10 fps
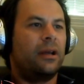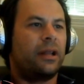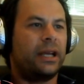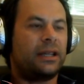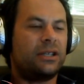
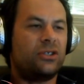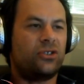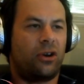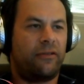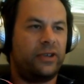Like, this is
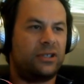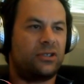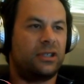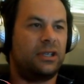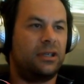
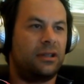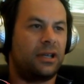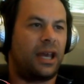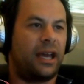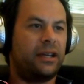obviously the
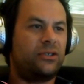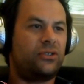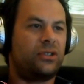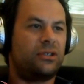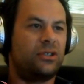case.
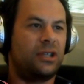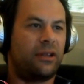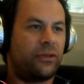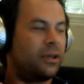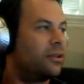This is
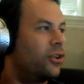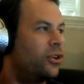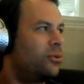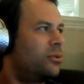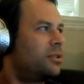nothing
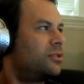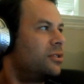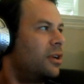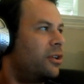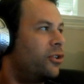new. This is
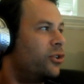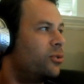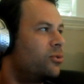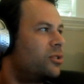not news